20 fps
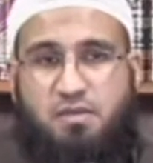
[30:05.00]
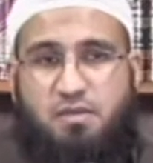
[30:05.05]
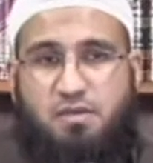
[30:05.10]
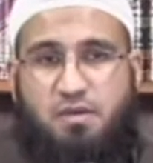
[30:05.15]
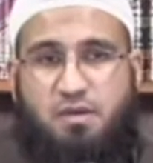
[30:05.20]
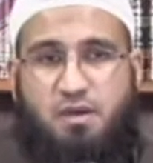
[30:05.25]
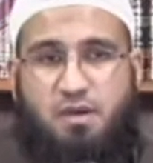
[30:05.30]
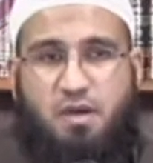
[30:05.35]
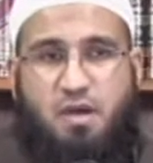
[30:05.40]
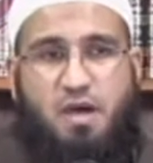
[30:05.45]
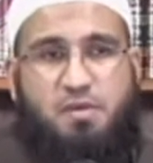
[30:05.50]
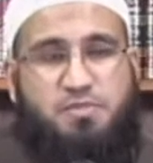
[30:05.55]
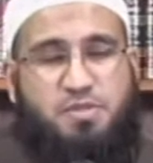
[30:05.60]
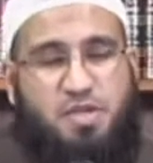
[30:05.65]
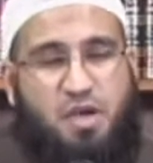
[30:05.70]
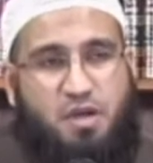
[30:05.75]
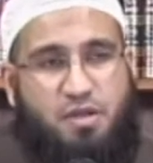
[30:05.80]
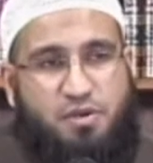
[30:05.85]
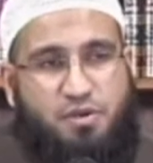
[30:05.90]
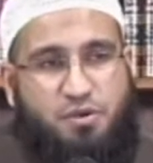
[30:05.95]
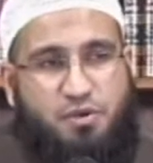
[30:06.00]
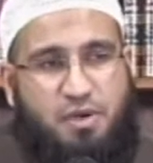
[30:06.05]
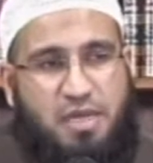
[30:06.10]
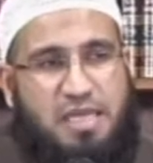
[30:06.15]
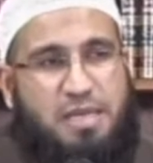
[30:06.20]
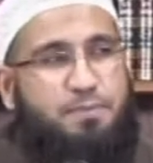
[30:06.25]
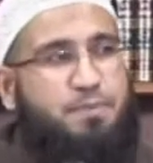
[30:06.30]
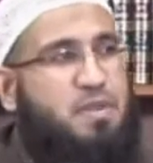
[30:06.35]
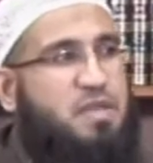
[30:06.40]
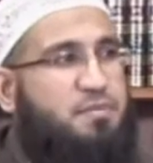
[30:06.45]
comes under
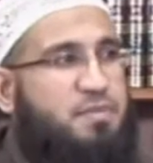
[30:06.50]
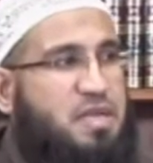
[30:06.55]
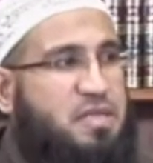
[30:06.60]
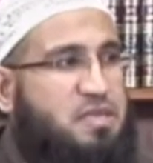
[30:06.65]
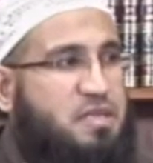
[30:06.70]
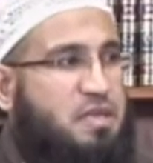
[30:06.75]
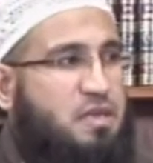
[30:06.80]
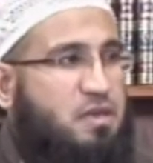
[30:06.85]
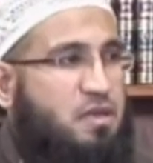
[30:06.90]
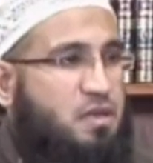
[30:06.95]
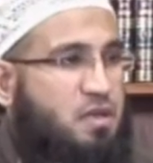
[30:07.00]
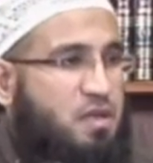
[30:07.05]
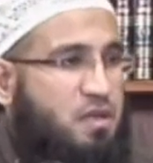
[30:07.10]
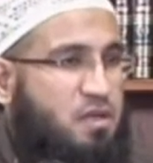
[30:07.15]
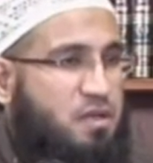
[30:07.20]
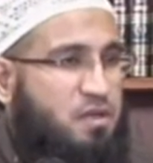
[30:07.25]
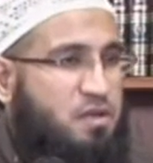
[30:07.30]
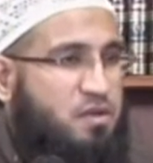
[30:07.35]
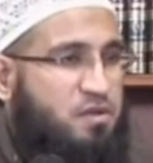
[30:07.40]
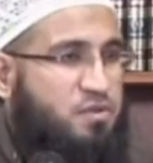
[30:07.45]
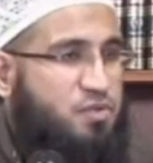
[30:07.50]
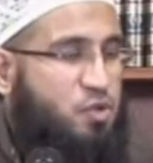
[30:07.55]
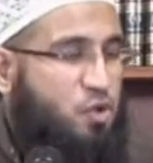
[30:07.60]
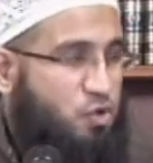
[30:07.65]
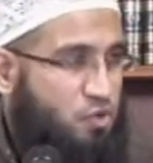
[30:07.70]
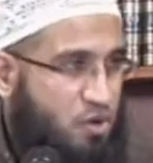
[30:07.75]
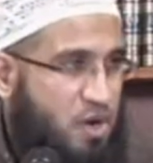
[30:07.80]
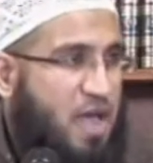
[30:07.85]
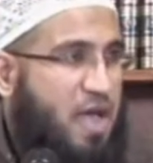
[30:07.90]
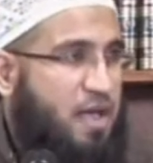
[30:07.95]
implementing the
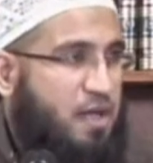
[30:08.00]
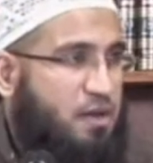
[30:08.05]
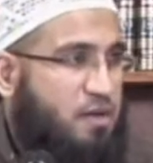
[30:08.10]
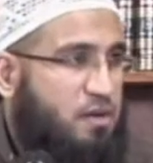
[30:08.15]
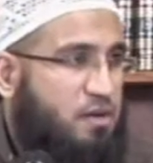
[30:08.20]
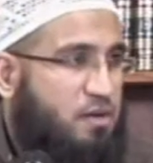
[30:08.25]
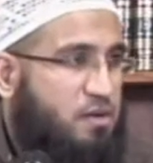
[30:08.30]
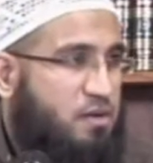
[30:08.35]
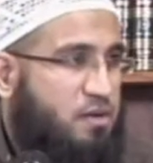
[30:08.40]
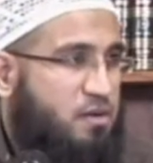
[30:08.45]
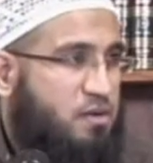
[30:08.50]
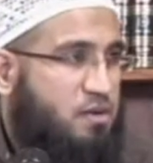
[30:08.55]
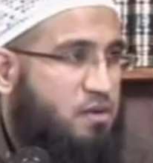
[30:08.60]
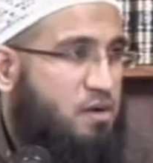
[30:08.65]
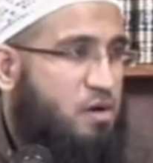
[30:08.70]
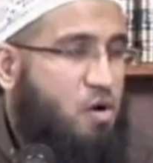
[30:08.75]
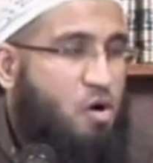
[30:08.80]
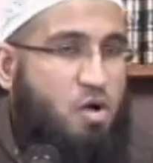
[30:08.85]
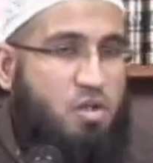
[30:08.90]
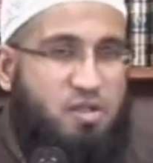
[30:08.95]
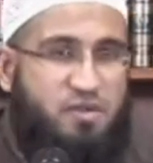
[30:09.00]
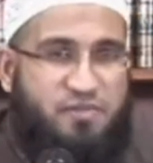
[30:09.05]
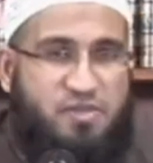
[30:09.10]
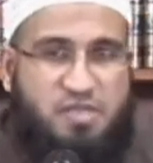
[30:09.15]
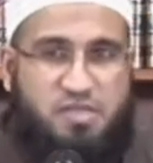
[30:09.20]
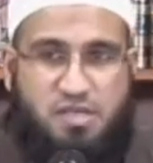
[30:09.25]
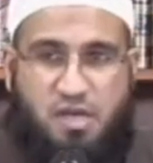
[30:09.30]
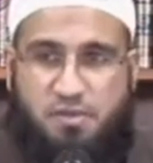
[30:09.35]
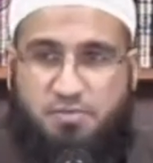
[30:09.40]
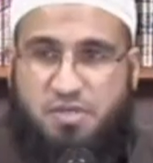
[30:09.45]
Qur'an. All of this
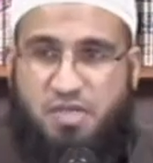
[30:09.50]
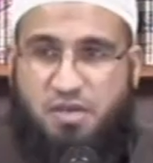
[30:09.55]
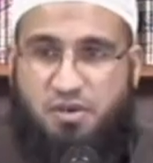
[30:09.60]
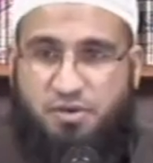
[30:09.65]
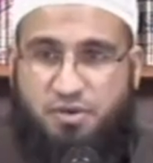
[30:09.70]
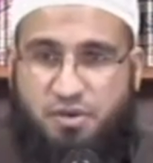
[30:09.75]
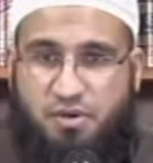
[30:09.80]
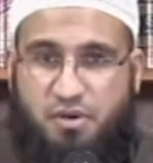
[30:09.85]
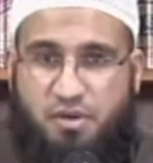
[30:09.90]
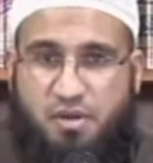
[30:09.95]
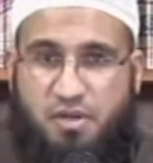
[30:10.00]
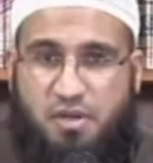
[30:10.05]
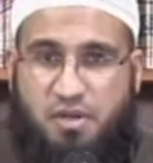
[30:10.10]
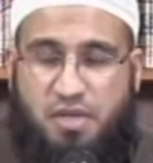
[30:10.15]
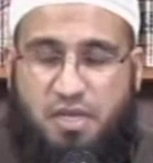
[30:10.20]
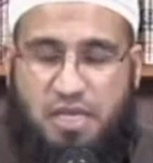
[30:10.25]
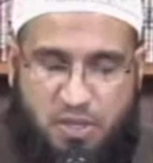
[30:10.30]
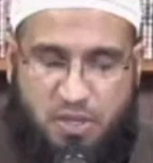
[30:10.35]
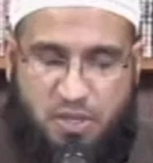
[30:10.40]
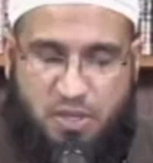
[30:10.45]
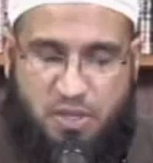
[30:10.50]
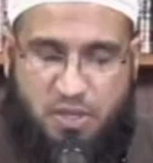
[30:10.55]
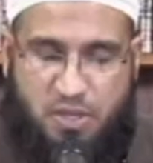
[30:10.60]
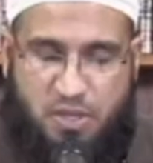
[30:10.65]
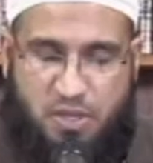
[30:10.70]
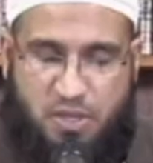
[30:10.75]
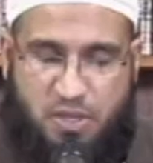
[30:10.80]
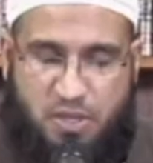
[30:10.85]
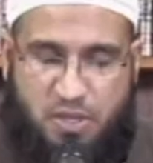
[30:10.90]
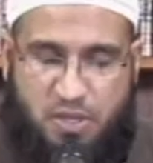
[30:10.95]
comes under
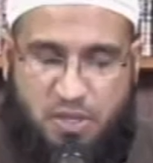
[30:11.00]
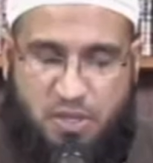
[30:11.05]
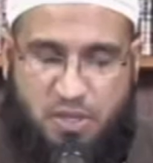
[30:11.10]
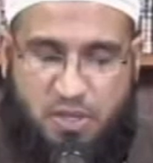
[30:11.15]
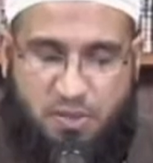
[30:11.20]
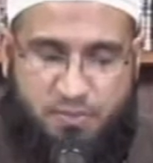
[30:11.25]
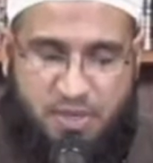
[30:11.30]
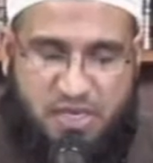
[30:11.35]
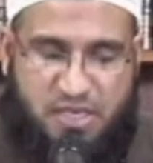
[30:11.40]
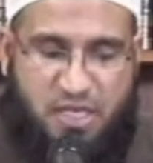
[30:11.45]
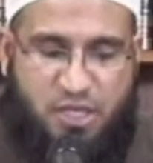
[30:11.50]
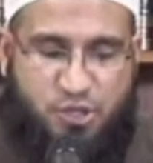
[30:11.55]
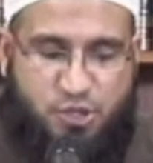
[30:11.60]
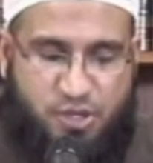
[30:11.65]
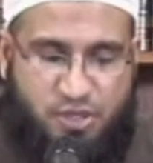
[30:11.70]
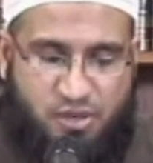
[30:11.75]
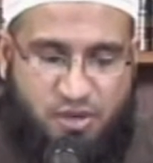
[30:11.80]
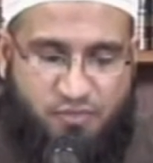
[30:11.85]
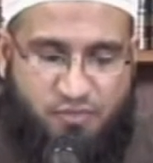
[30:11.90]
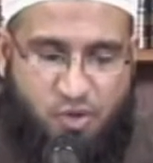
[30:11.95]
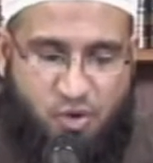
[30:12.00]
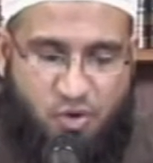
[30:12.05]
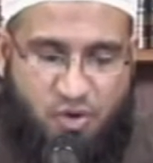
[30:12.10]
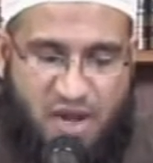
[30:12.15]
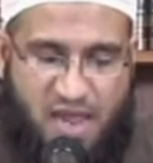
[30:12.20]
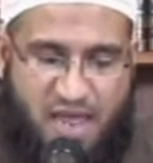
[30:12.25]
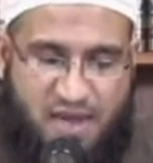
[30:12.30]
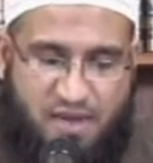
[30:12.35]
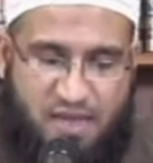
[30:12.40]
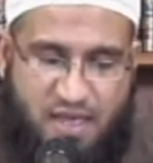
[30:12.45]
implementation of the
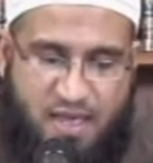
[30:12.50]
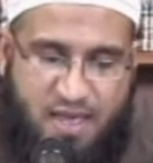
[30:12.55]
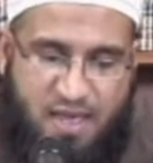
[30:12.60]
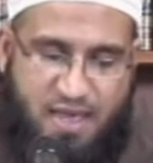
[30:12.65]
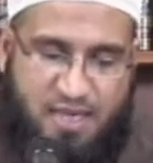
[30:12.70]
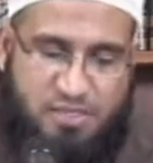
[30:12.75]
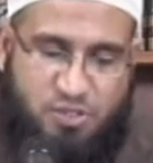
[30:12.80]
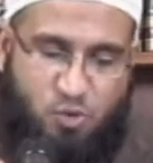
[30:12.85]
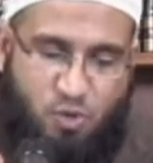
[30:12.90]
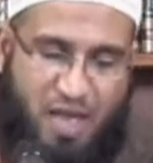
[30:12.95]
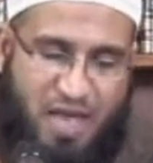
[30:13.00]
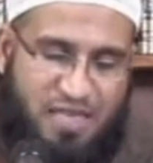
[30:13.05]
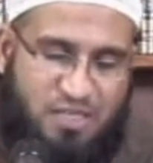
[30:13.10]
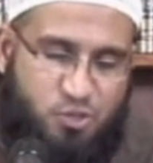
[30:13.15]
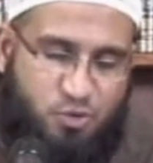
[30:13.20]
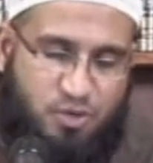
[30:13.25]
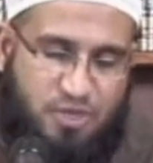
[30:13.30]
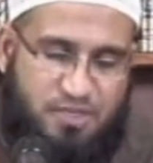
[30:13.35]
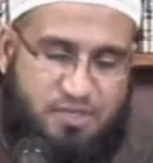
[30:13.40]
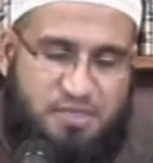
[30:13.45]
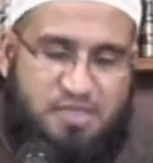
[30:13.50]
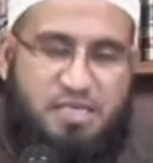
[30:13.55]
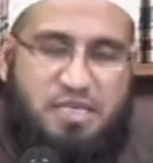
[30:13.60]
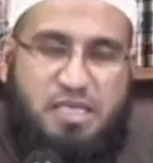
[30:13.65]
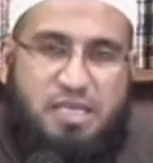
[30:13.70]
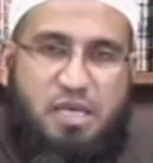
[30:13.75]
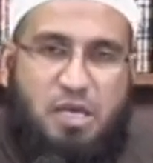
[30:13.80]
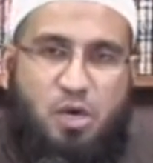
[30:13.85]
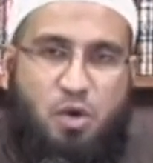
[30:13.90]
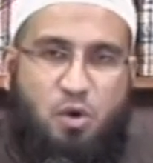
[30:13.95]
Qur'an. And so as you can
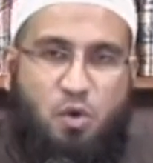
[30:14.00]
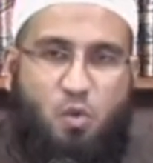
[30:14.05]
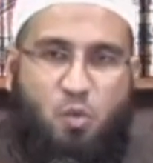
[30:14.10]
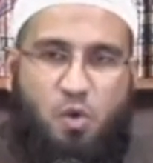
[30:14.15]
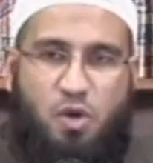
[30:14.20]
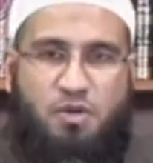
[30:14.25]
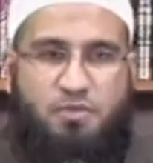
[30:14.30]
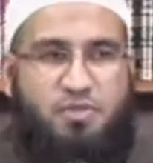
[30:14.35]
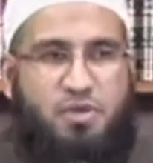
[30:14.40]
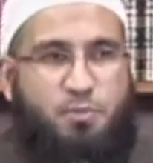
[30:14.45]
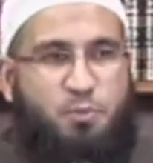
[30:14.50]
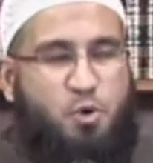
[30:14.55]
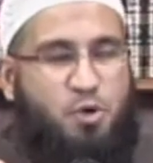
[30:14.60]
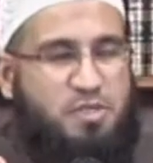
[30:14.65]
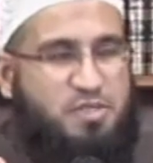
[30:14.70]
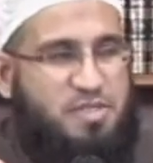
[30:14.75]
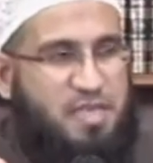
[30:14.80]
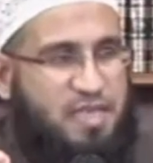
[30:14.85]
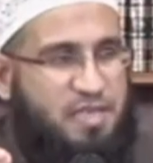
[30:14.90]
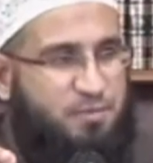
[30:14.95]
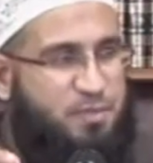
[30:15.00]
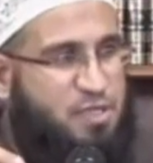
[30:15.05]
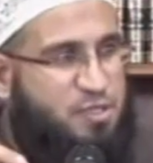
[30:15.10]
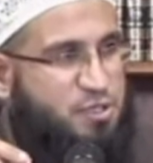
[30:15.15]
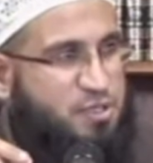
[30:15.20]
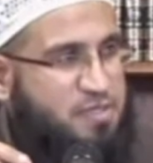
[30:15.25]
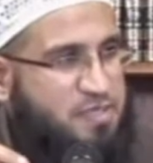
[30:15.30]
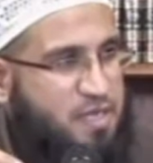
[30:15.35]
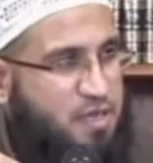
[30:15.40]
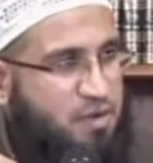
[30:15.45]
see, one of the points that he
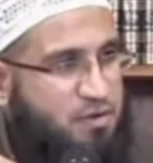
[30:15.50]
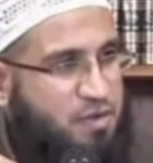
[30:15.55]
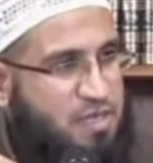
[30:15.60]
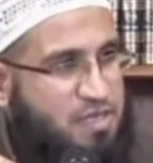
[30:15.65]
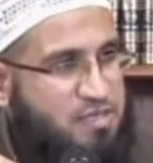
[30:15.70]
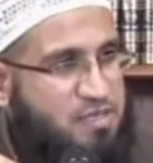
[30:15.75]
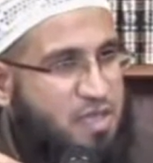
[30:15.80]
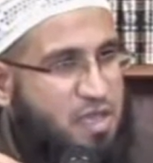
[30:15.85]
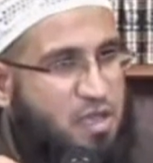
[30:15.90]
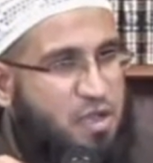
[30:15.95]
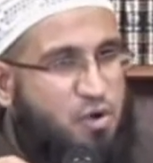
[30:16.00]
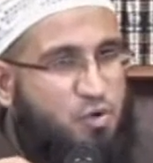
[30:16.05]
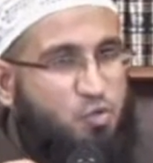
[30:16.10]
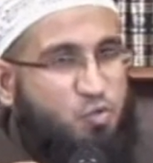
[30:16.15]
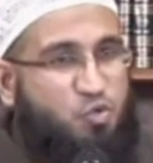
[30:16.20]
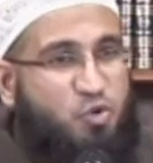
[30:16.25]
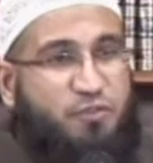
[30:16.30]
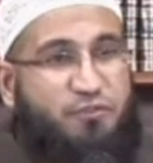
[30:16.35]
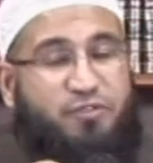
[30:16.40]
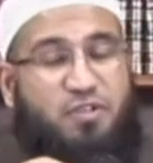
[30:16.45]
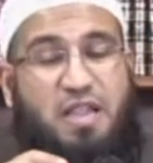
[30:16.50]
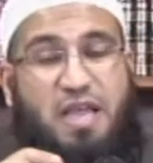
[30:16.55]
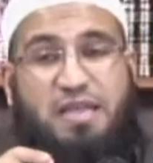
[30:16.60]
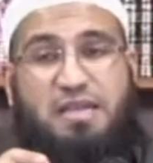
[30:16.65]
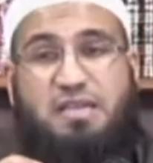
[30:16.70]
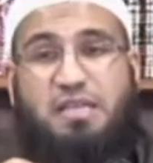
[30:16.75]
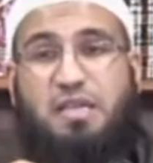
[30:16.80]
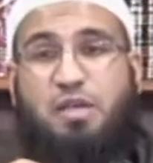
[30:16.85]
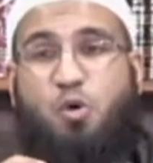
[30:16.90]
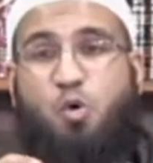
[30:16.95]
mentions here is
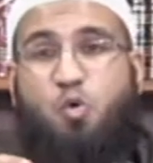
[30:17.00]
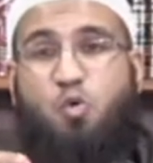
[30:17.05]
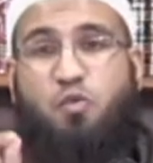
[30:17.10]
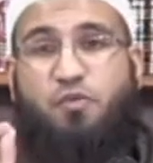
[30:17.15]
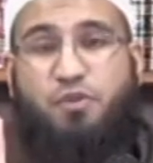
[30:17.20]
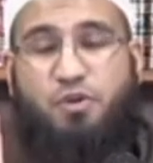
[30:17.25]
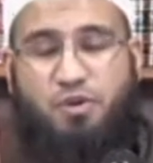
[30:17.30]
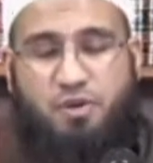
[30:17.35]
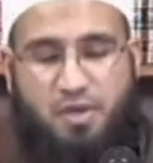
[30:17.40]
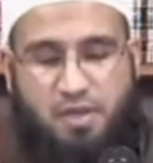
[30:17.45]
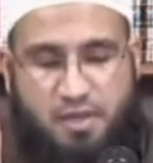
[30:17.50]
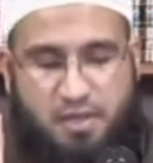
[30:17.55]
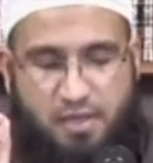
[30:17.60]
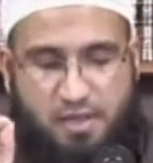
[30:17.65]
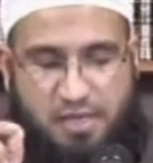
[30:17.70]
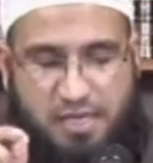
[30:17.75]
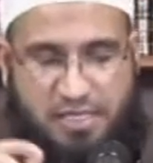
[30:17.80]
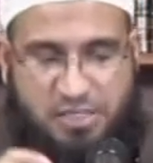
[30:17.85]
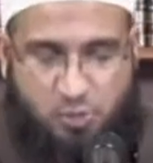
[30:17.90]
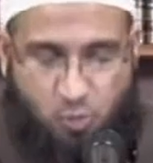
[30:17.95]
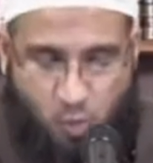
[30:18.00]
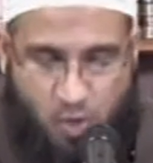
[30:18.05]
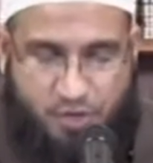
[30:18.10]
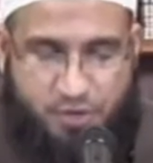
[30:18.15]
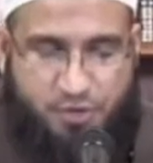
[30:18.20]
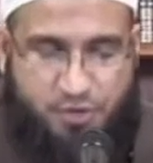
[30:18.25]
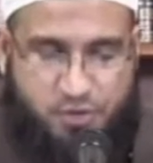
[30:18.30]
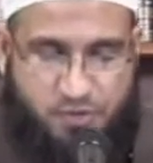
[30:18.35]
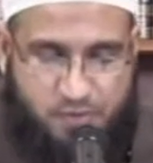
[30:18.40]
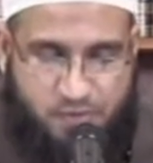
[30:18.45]
reflecting over its
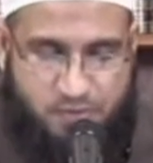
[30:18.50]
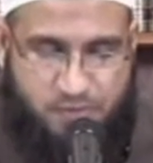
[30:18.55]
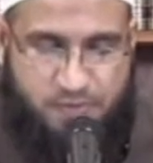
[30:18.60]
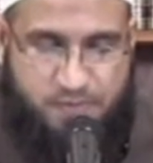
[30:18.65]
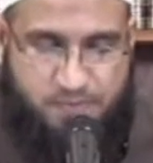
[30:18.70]
wonders.